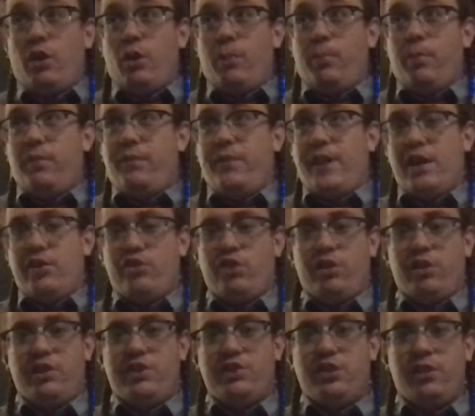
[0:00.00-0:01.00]

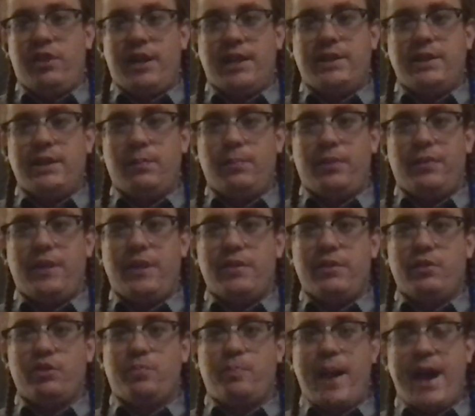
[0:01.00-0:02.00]
professionally selected, but then
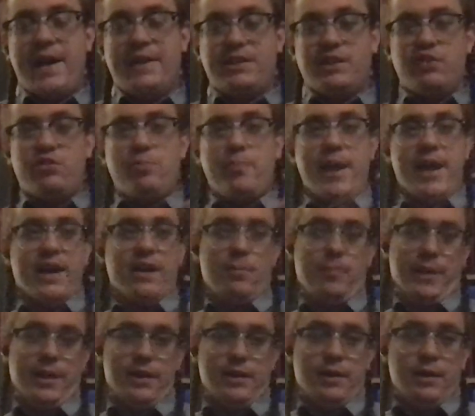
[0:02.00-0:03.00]
there's passive
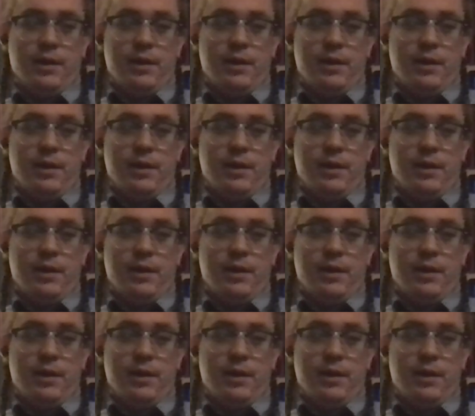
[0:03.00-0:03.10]
management.